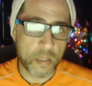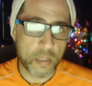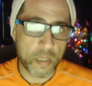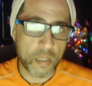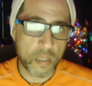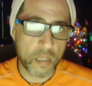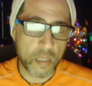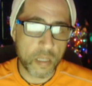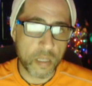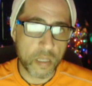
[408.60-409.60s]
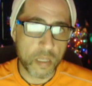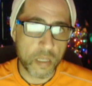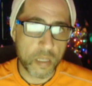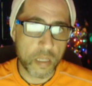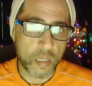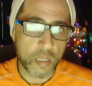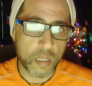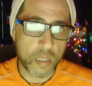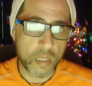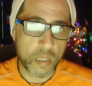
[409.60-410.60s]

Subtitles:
Nobody speaks.